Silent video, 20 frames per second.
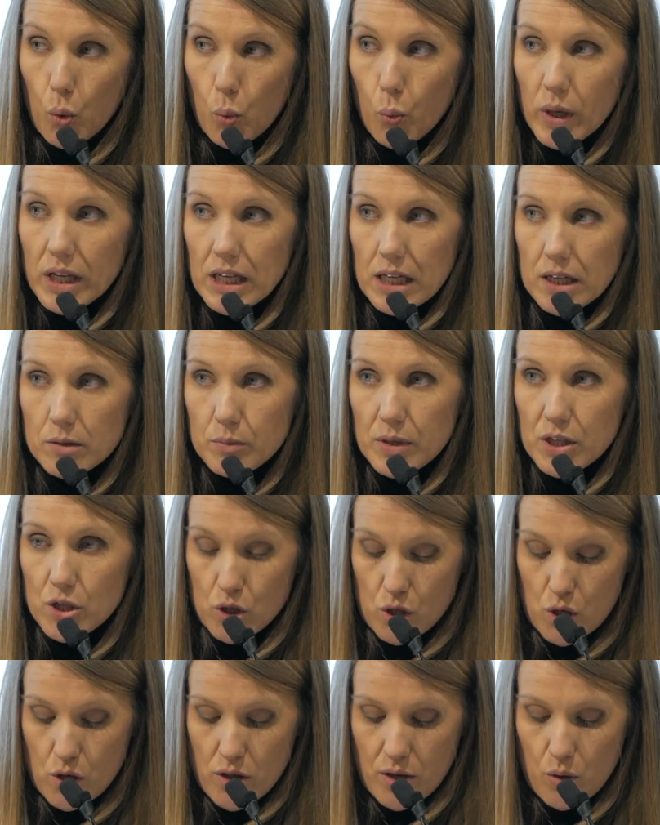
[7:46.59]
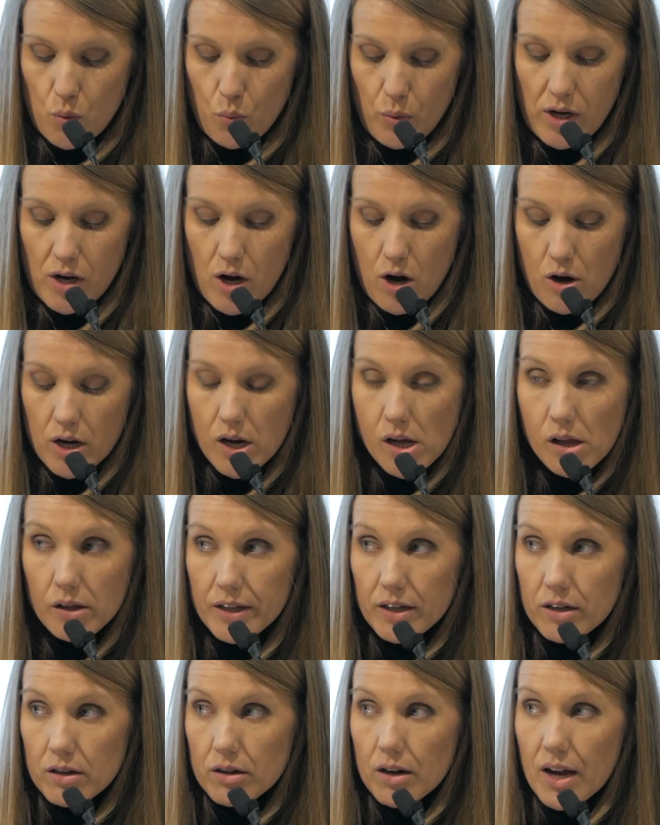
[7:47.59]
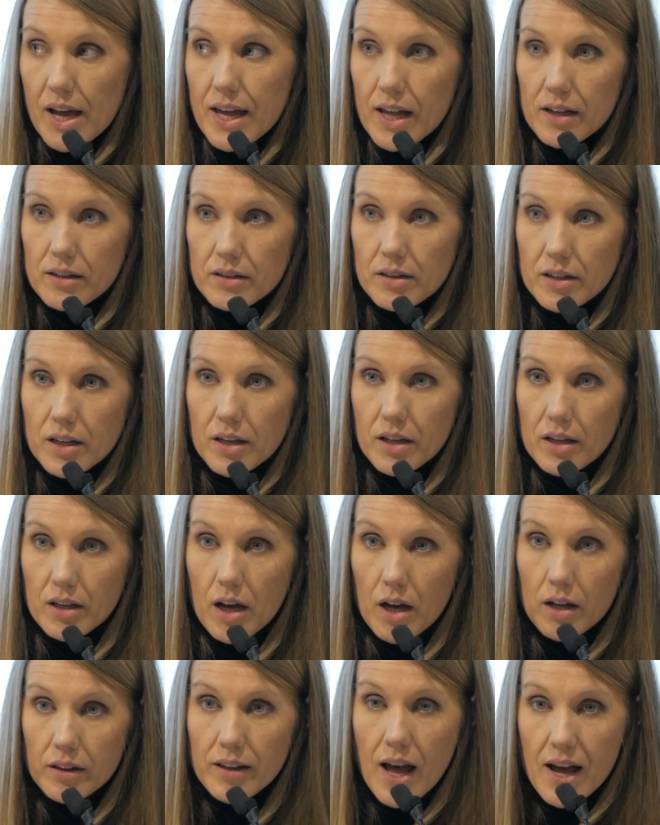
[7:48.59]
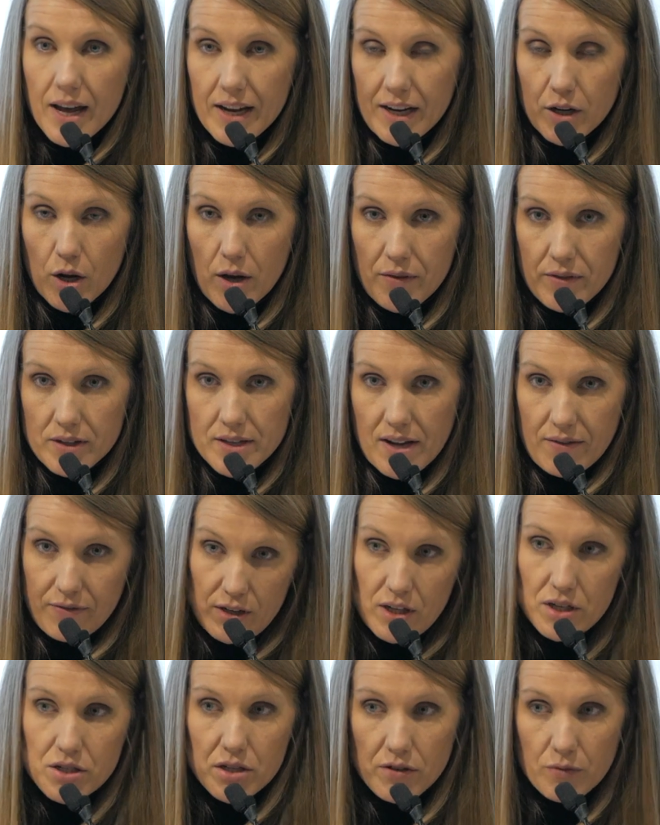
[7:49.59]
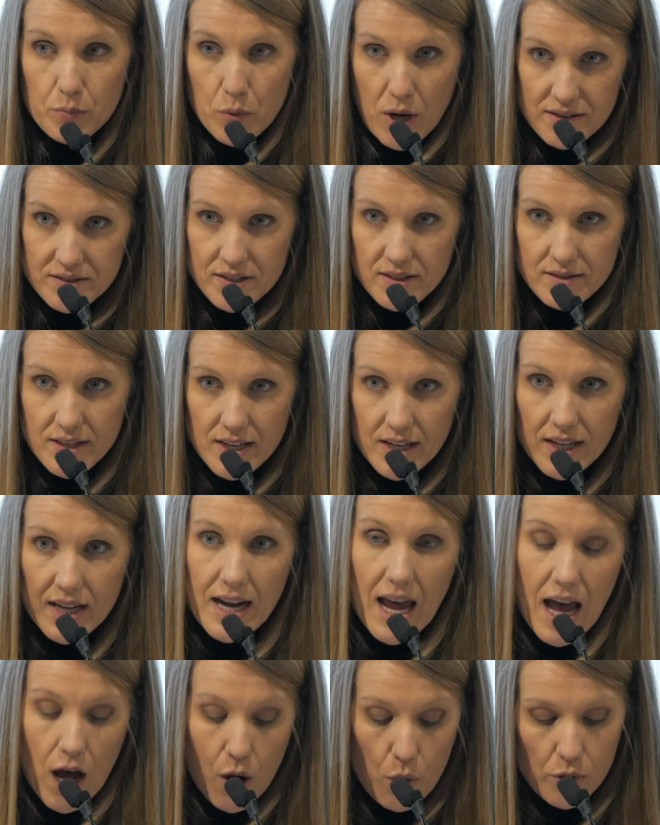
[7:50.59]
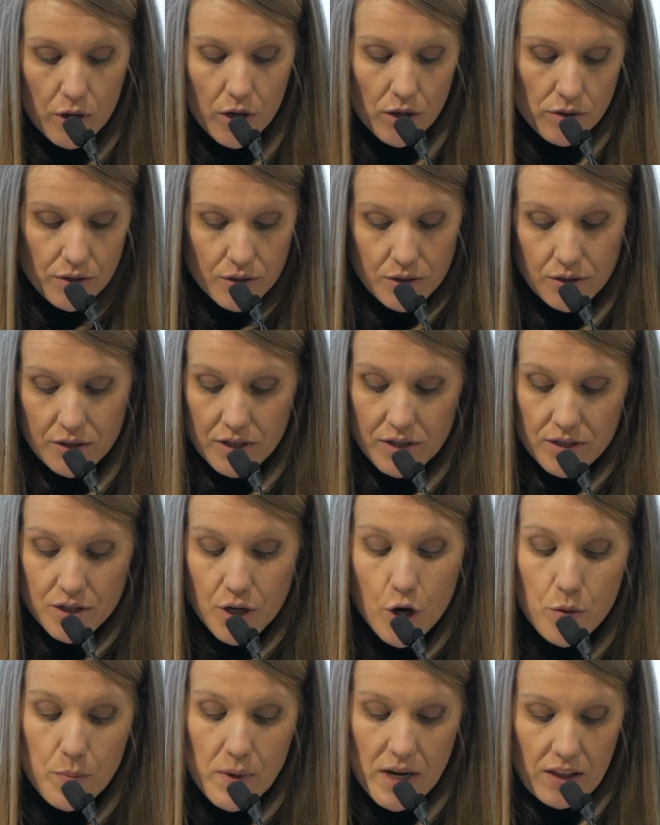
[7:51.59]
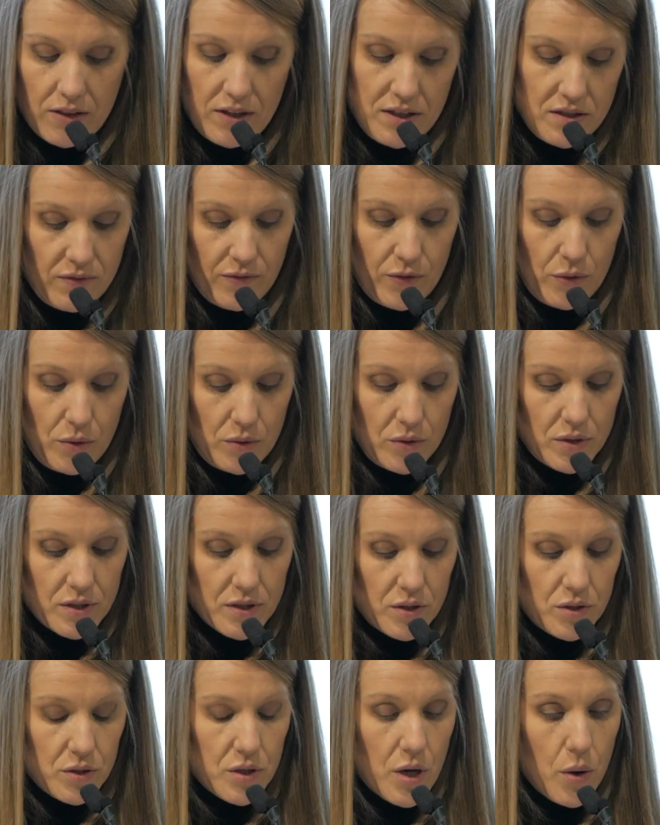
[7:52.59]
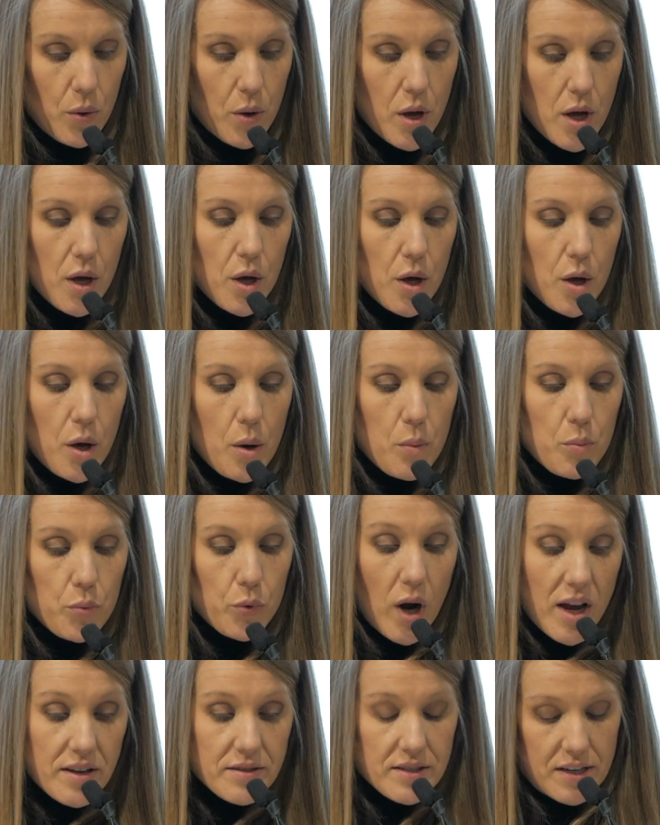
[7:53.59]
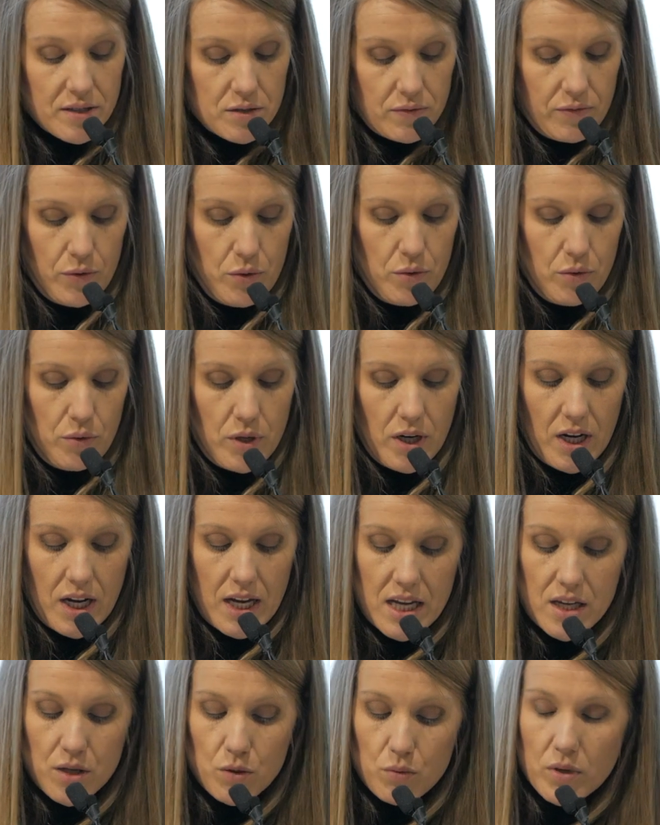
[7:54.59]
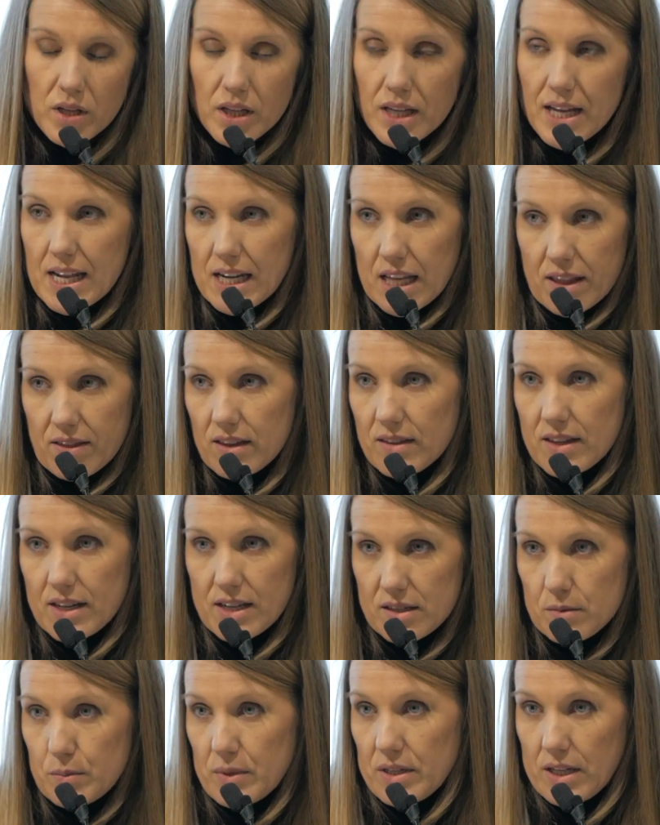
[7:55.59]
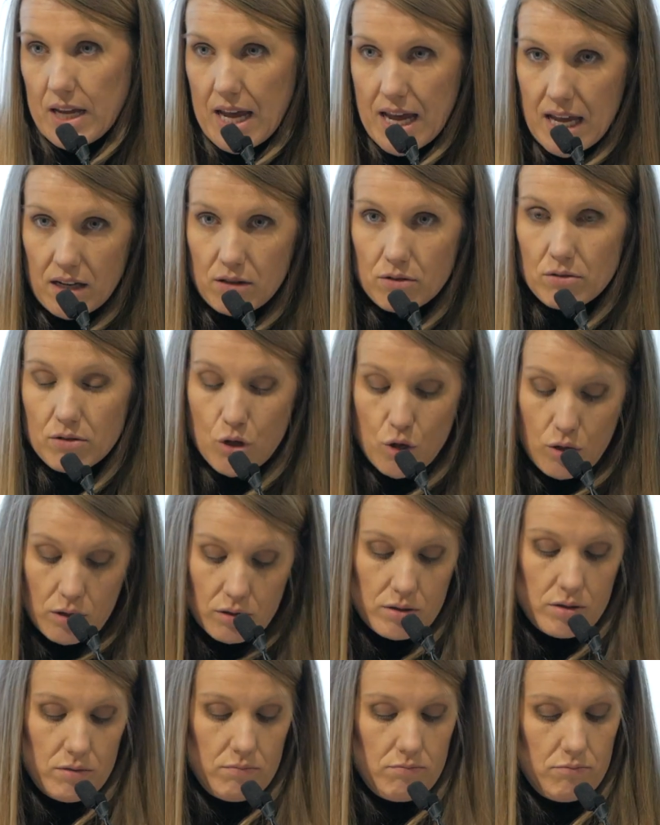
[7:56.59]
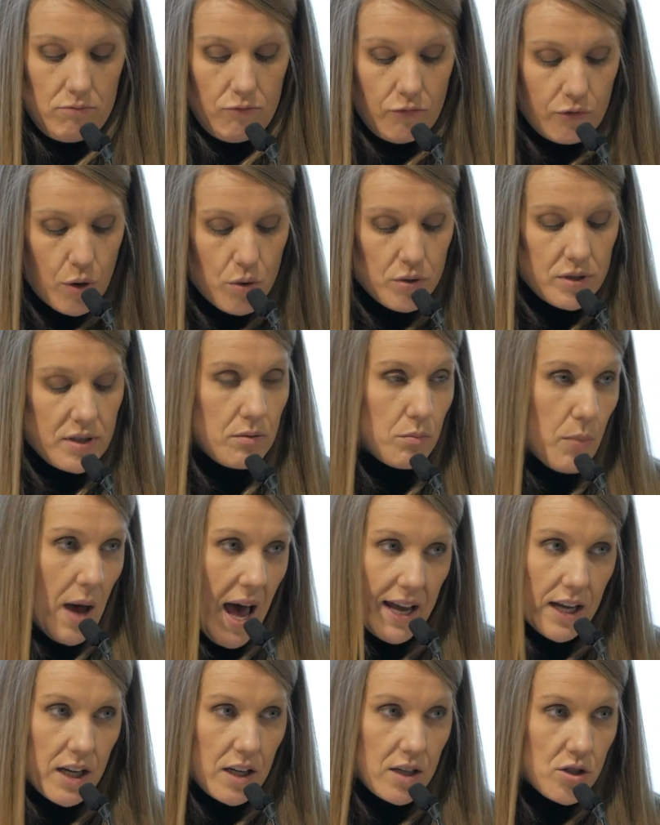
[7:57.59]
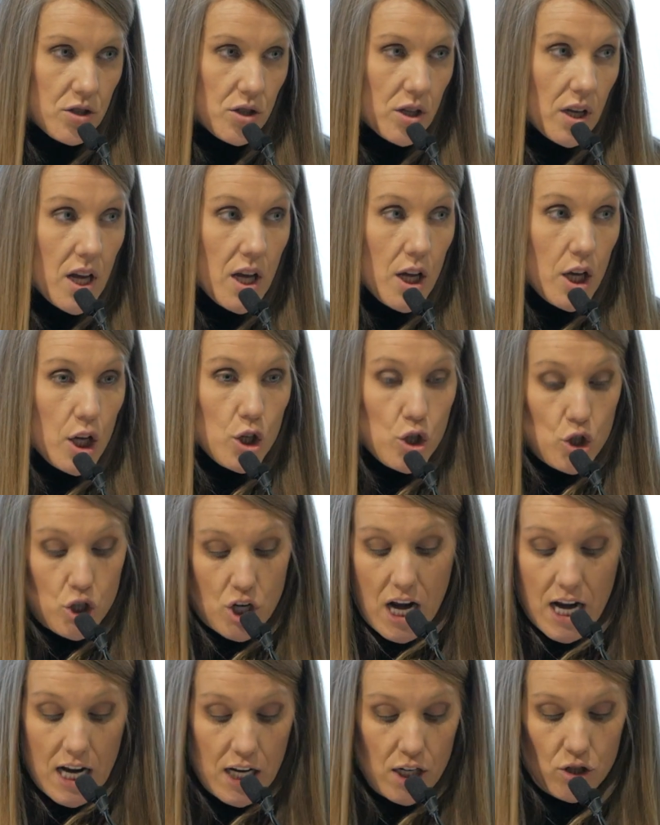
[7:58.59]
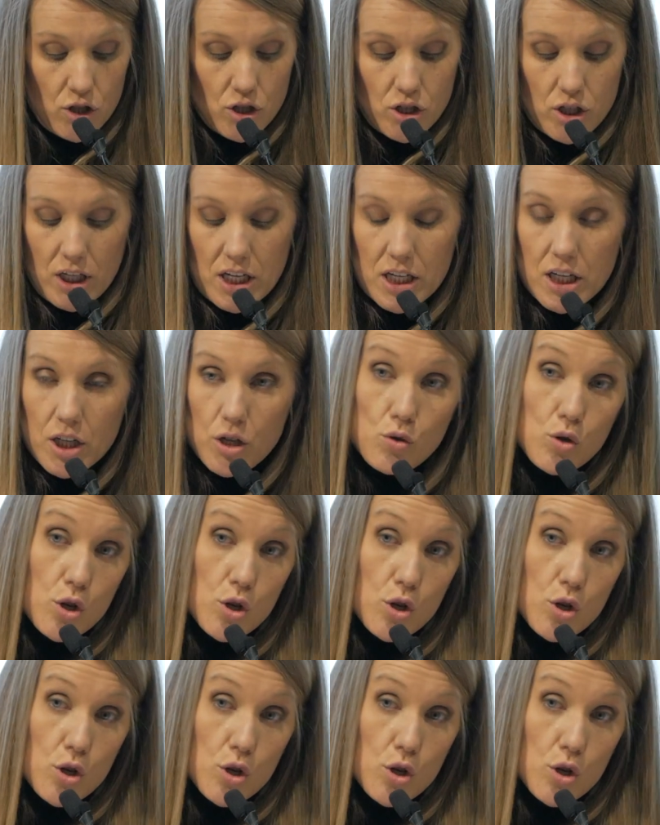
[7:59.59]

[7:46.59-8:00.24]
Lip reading: we need to be sure that we are clear and aligned on the definition of processing and how we're determining these foods. So processed food is really anything that has been canned, cooked, frozen, packaged, changed in a